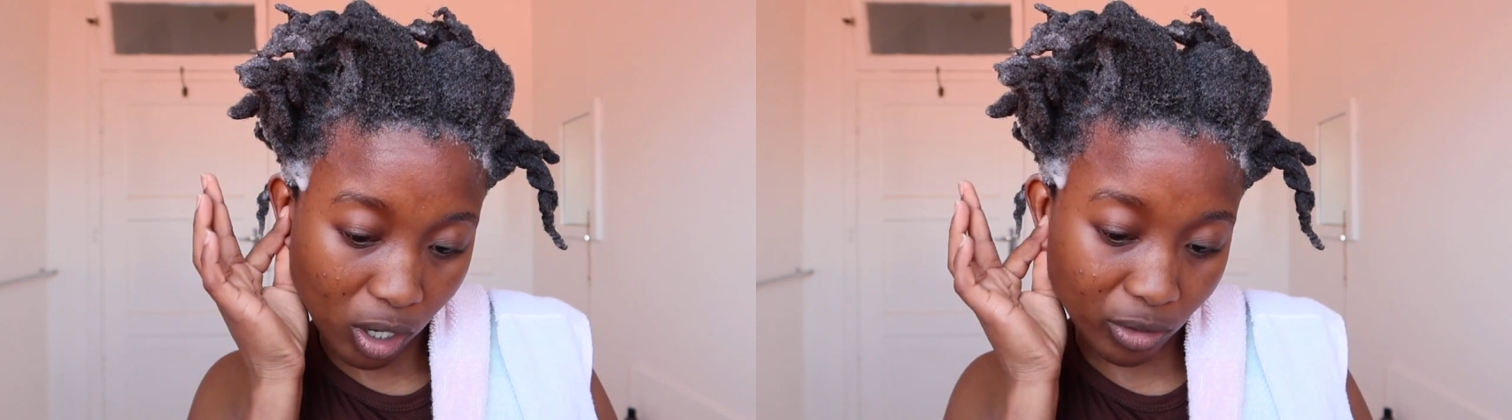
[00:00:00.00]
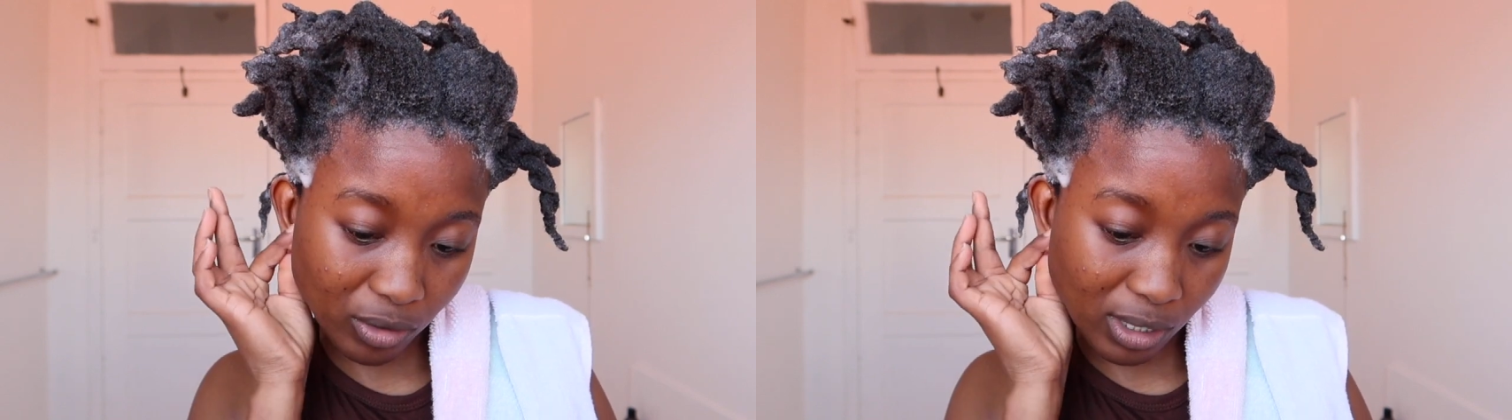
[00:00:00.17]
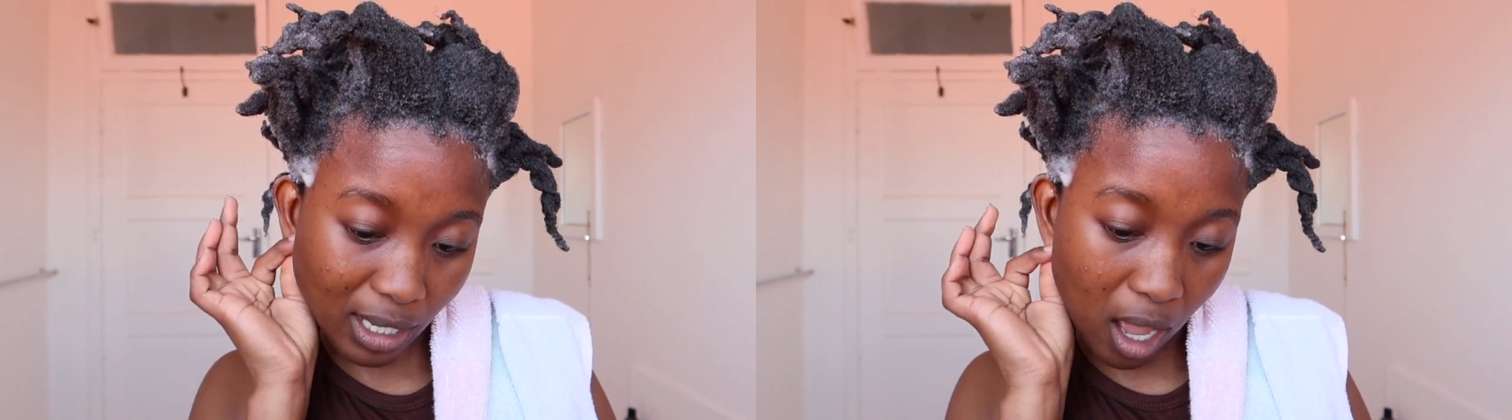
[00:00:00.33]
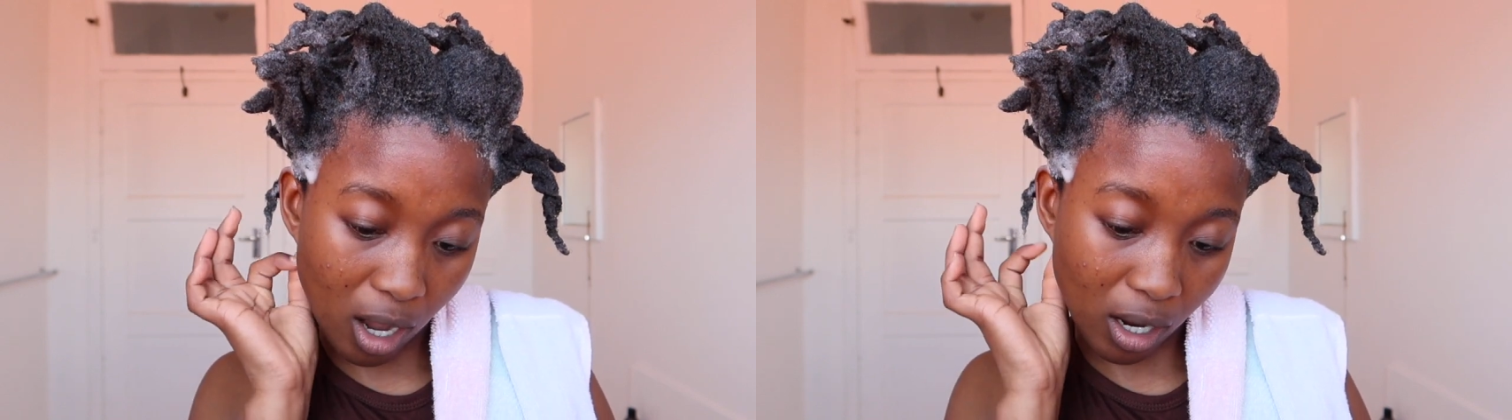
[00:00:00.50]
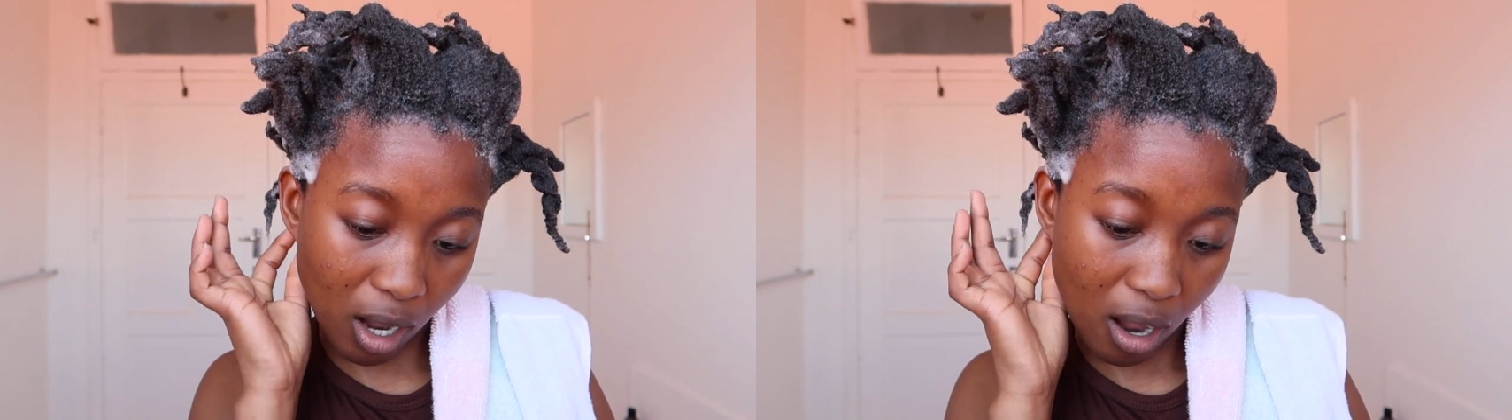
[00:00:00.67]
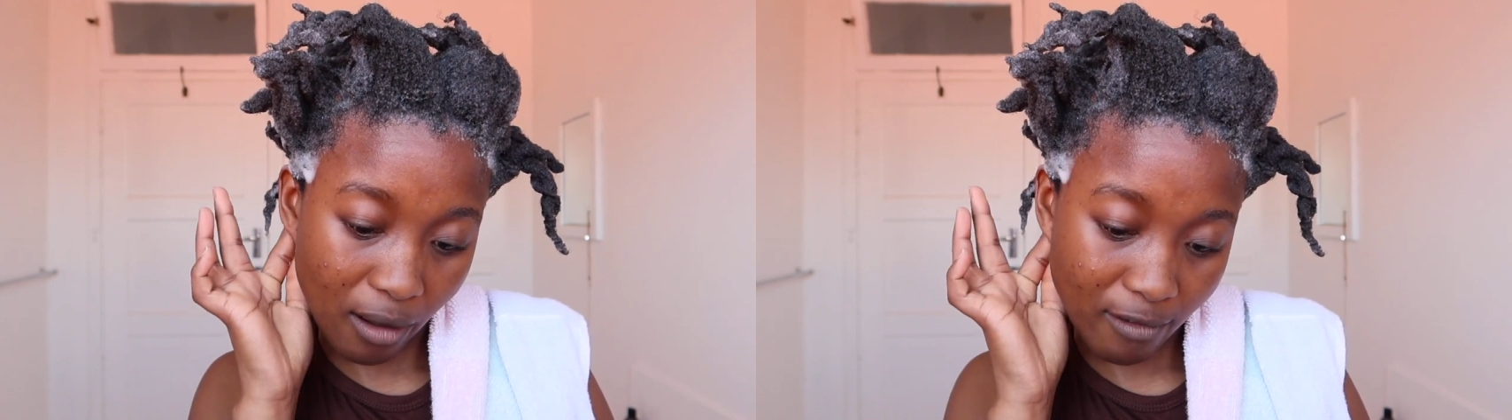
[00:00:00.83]
how you say
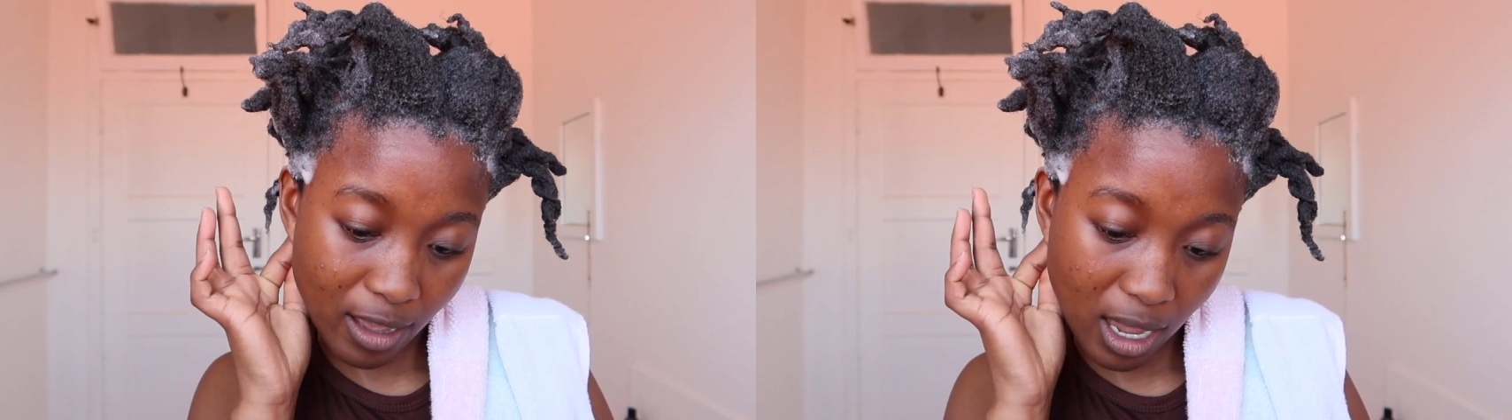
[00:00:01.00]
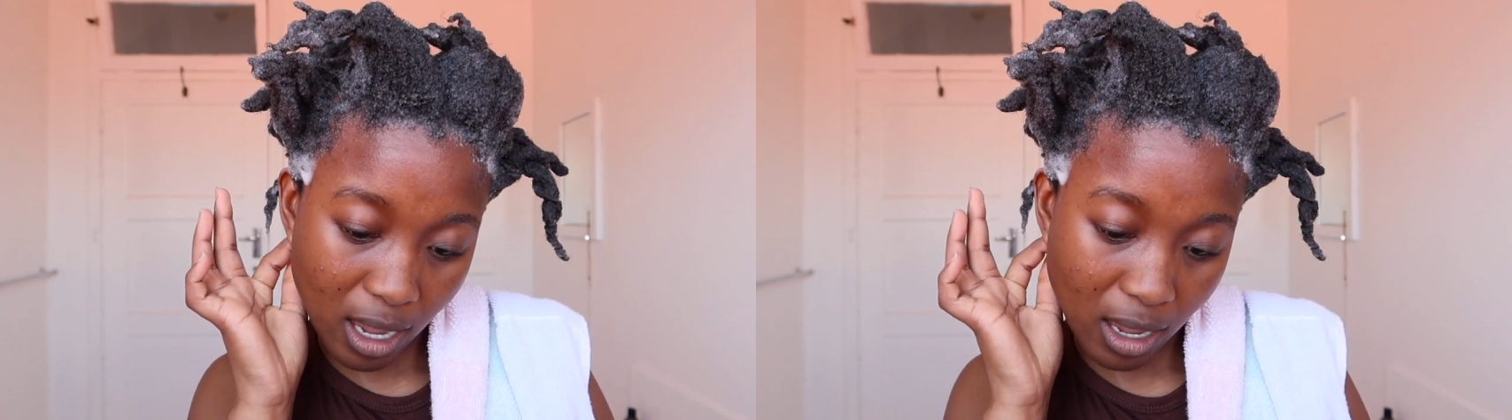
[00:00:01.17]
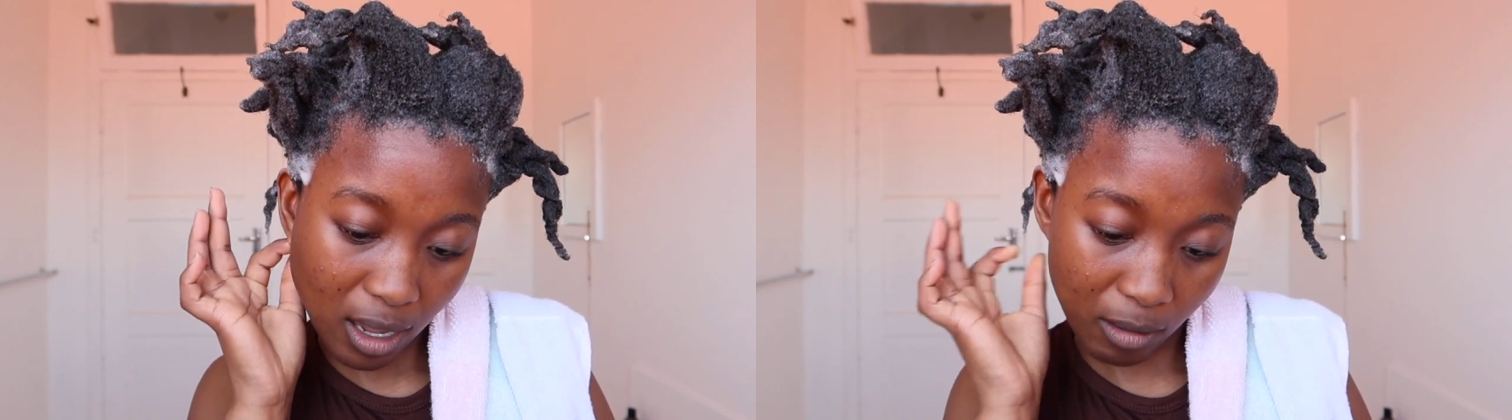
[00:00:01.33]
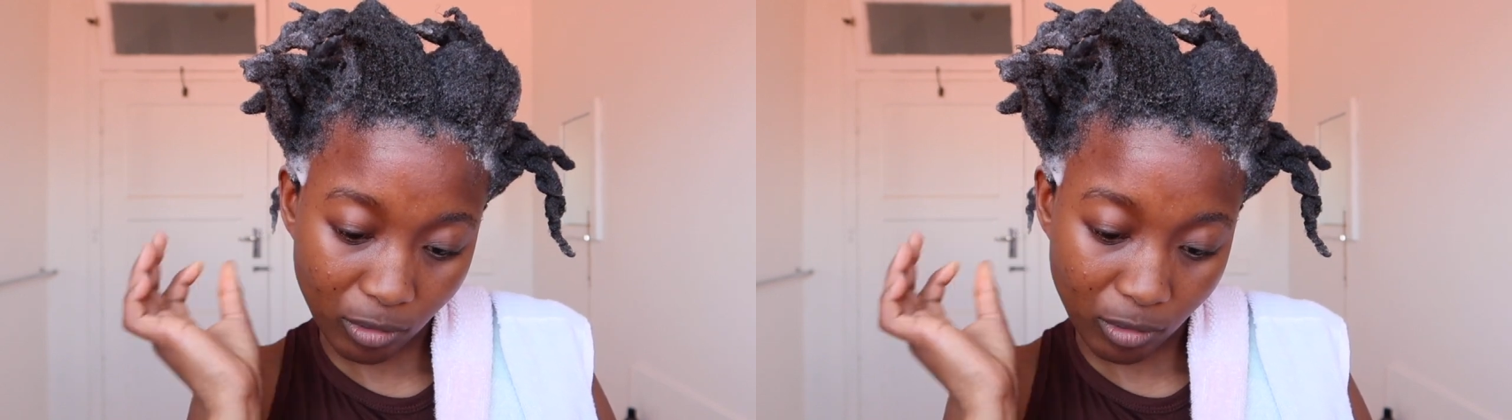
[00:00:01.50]
agave,